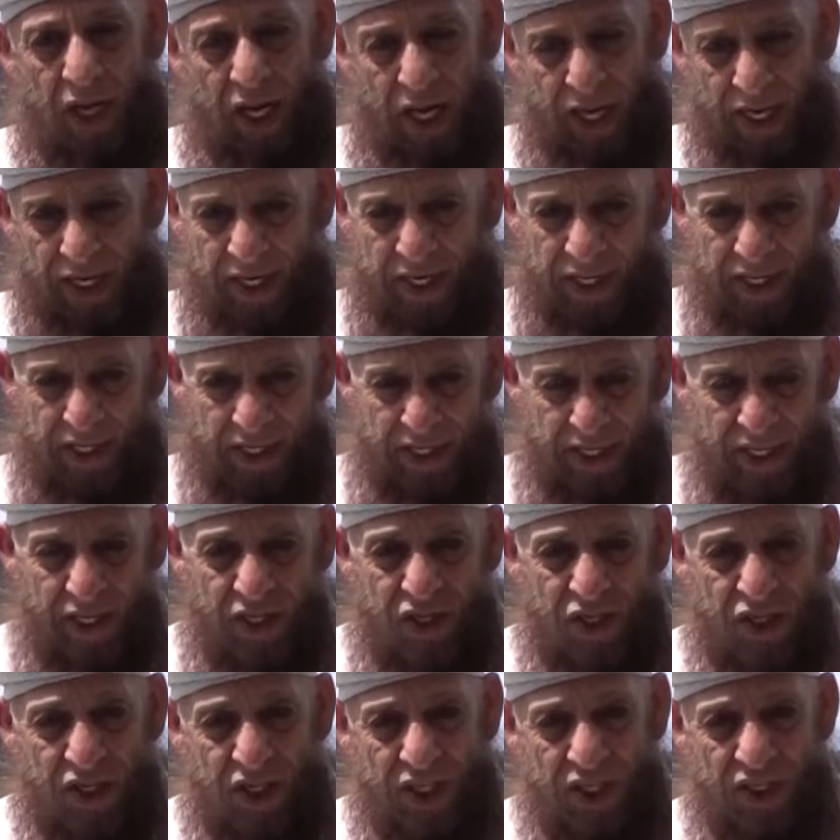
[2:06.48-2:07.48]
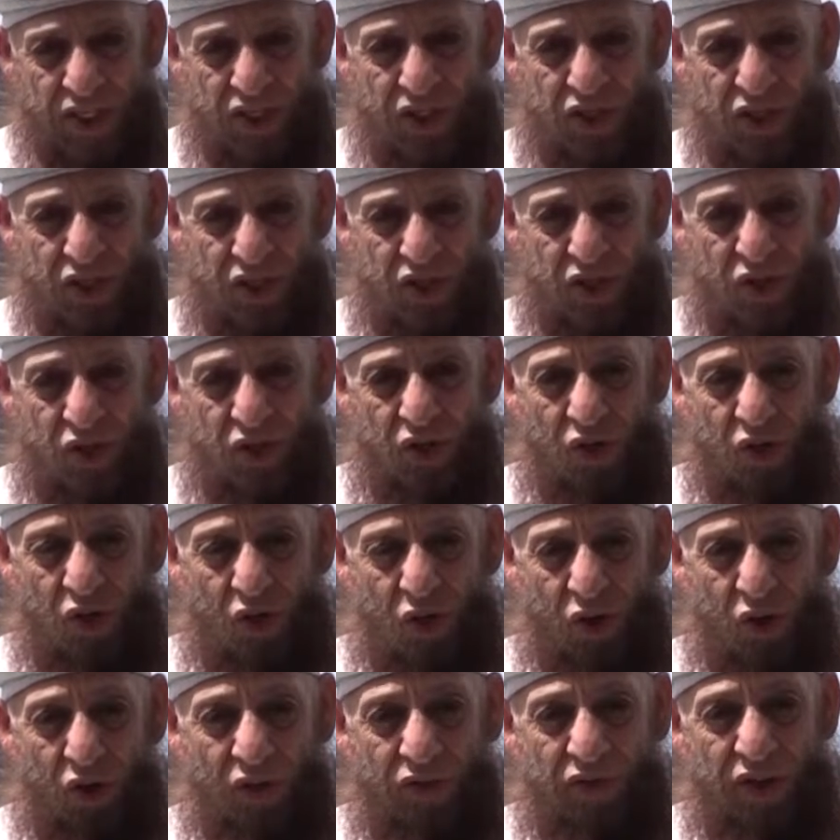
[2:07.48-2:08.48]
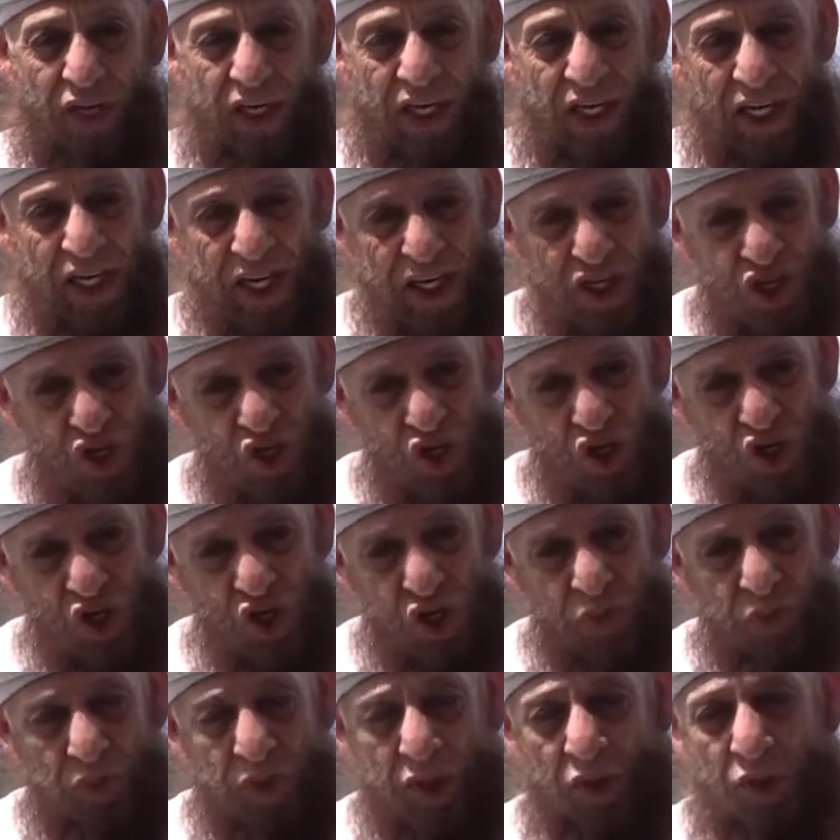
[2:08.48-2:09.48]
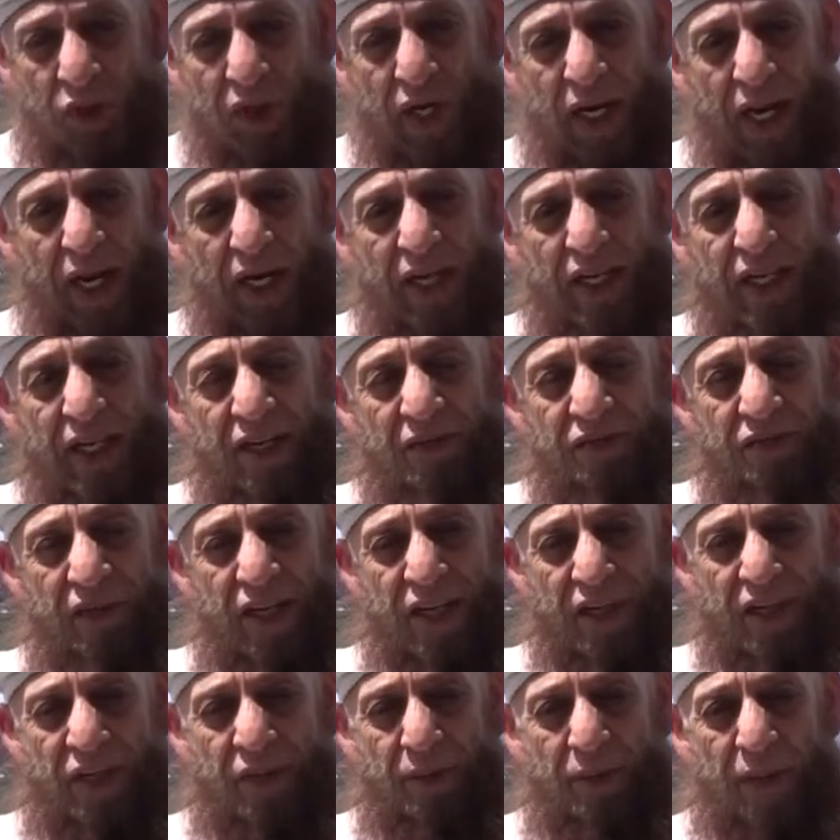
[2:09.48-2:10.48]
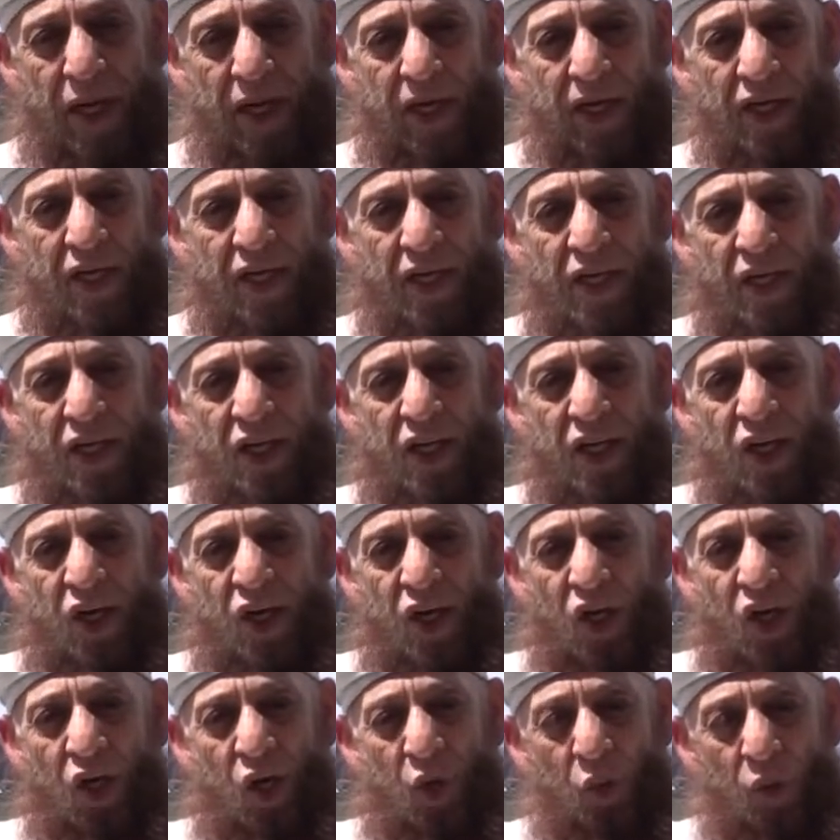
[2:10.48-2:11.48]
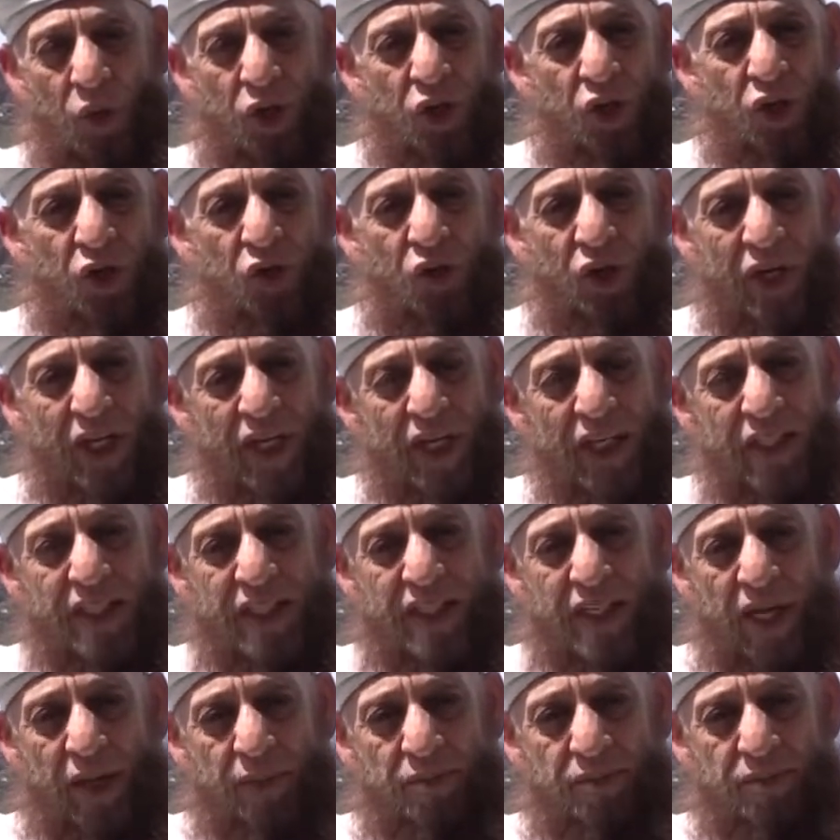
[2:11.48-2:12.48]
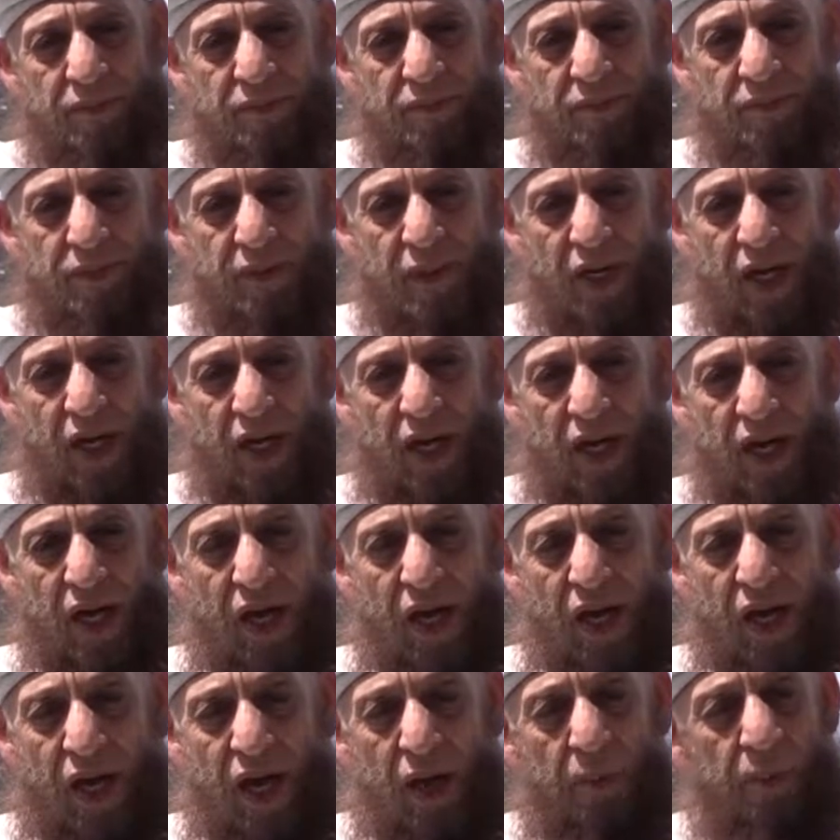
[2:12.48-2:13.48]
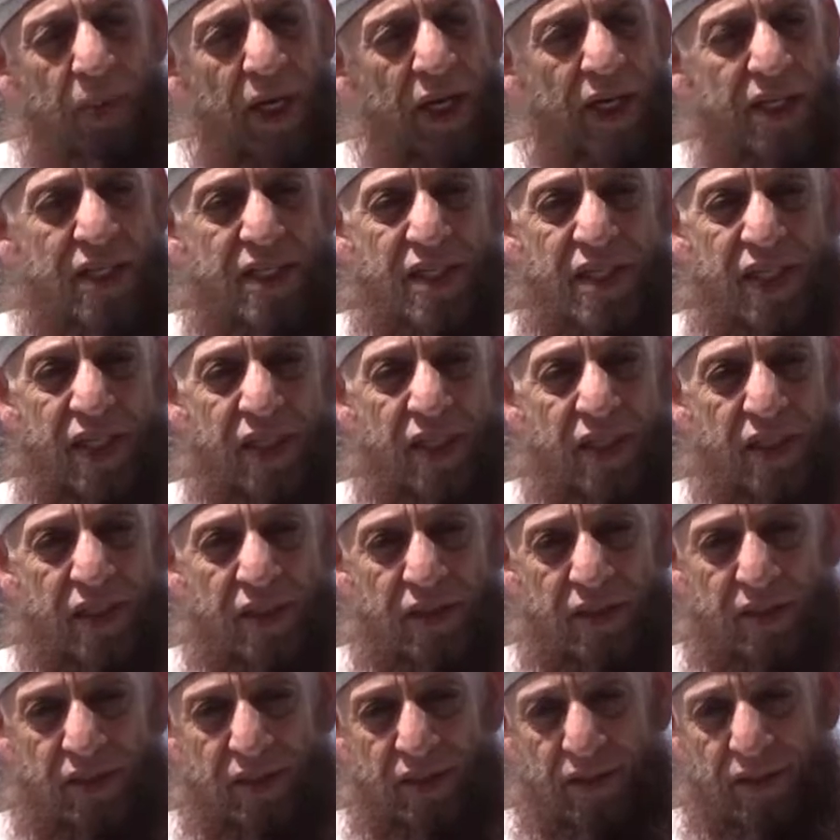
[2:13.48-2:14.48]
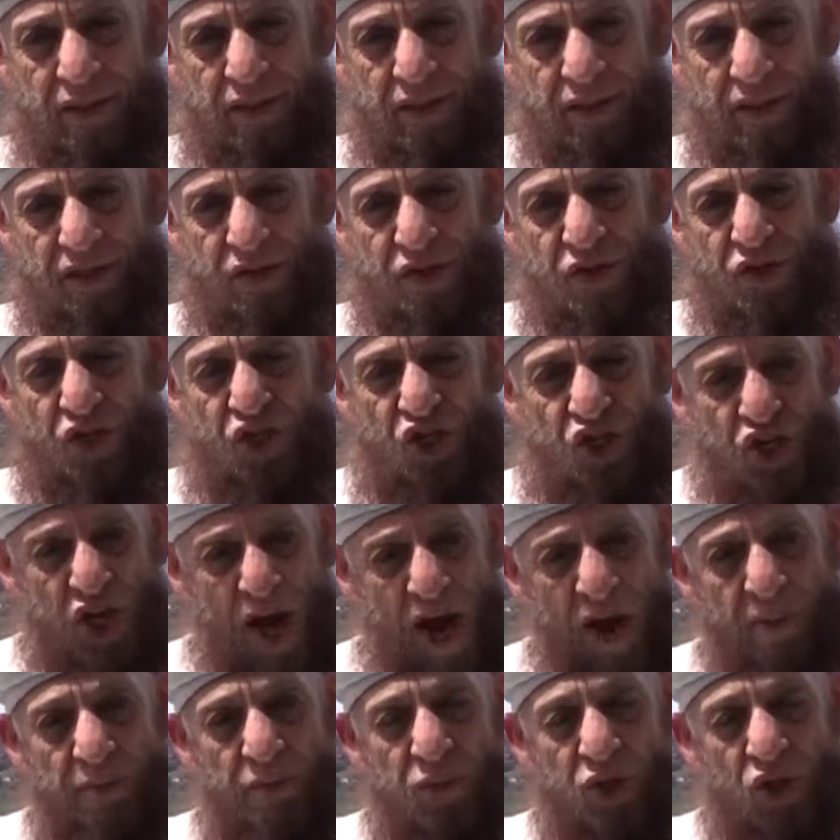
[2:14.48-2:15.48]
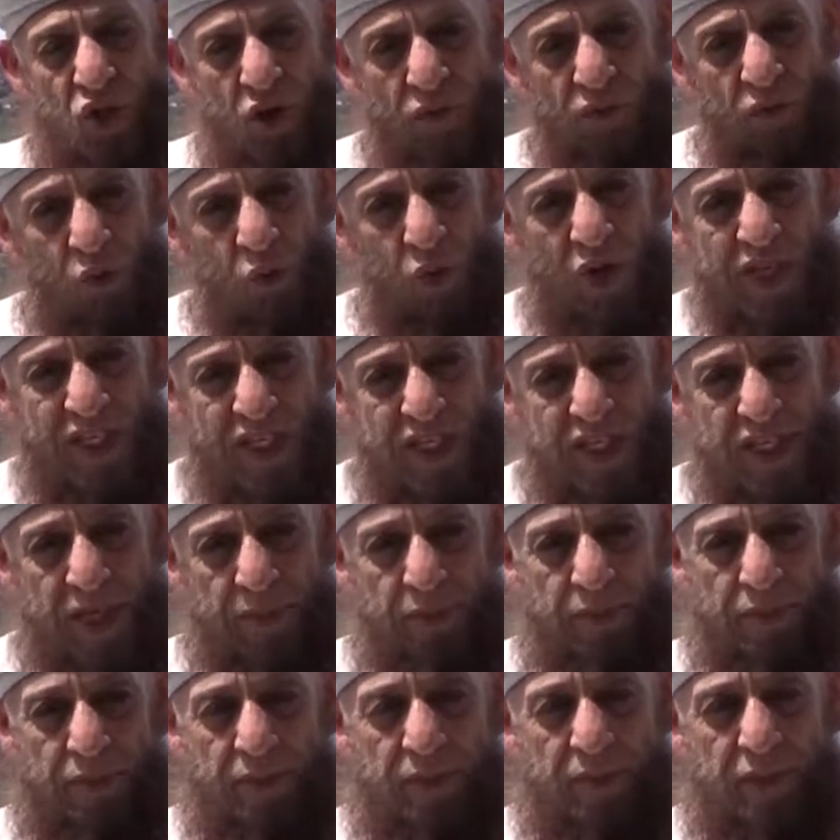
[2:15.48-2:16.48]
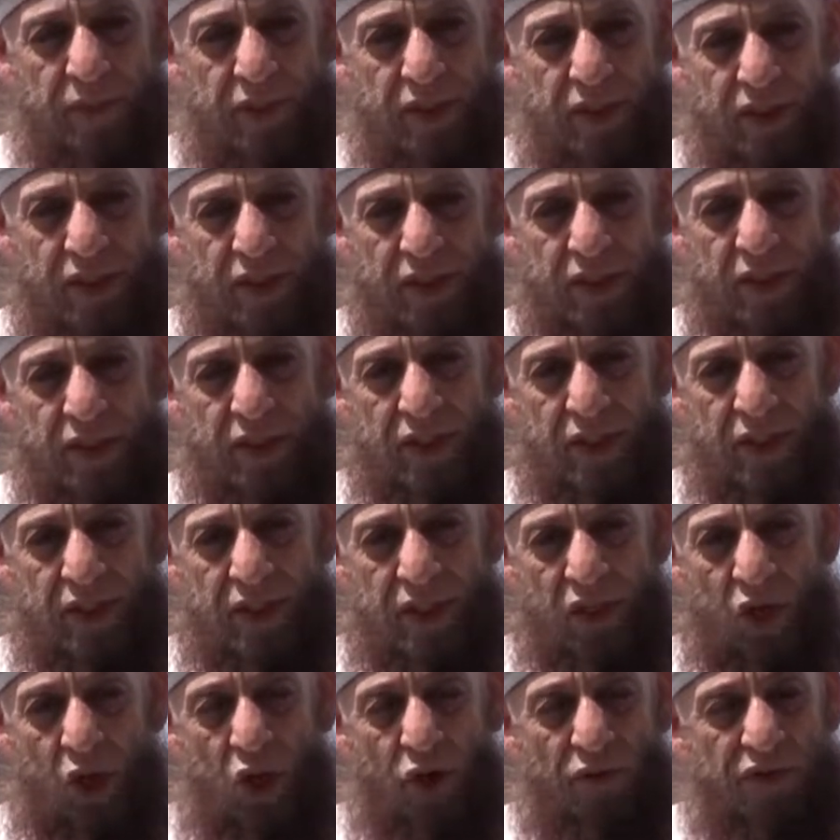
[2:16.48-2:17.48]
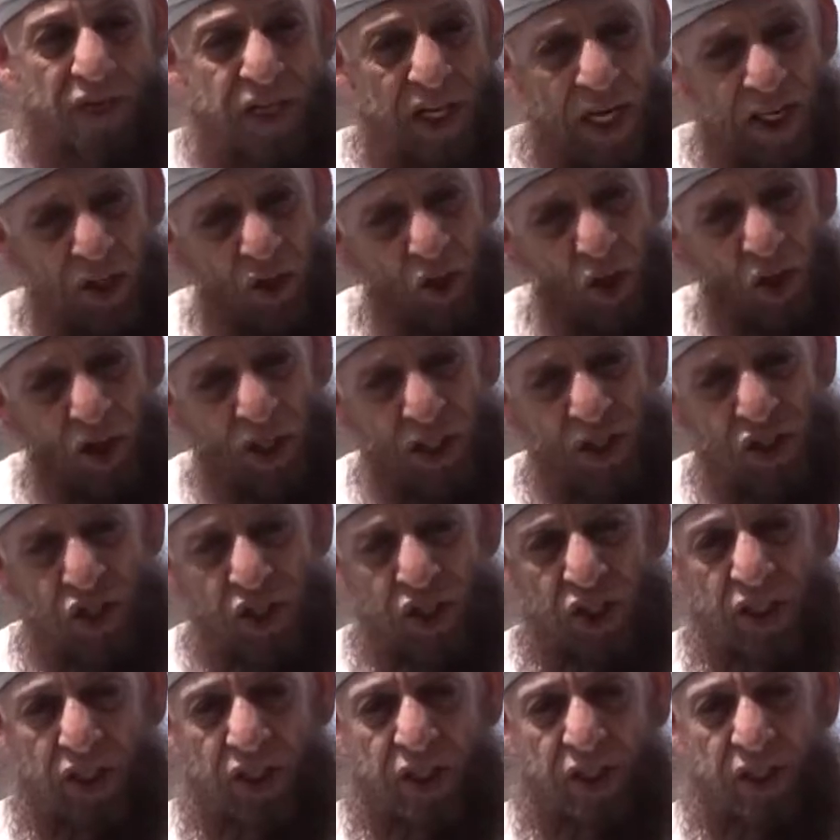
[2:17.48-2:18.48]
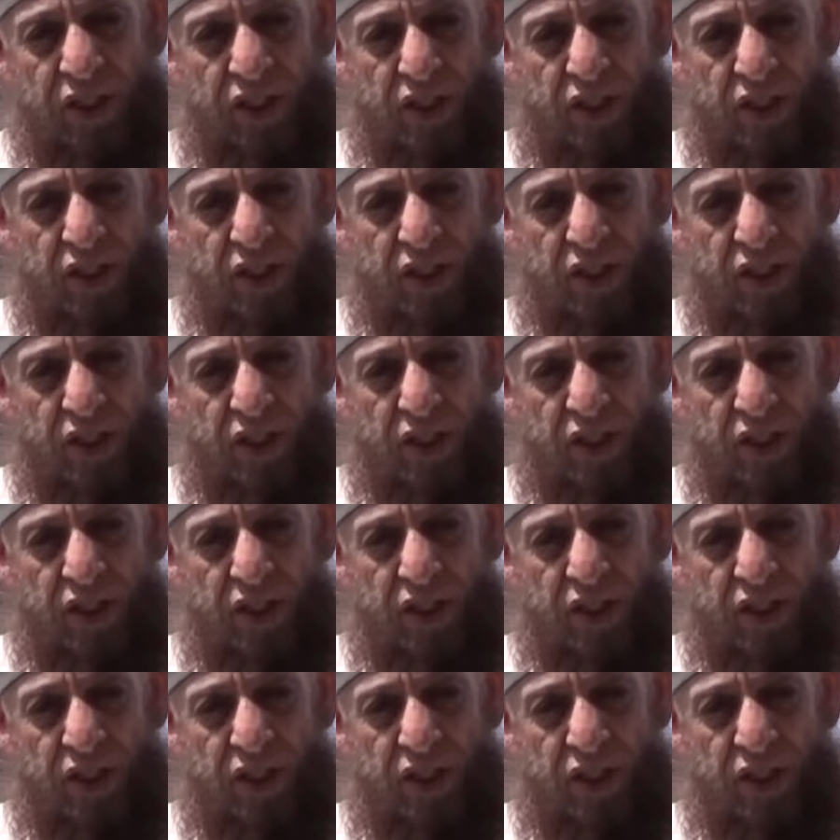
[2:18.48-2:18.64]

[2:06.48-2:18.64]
And in the incidents of the relationship between Ali and Fatima, we're going to learn some amazing gems of wisdom, of psychology,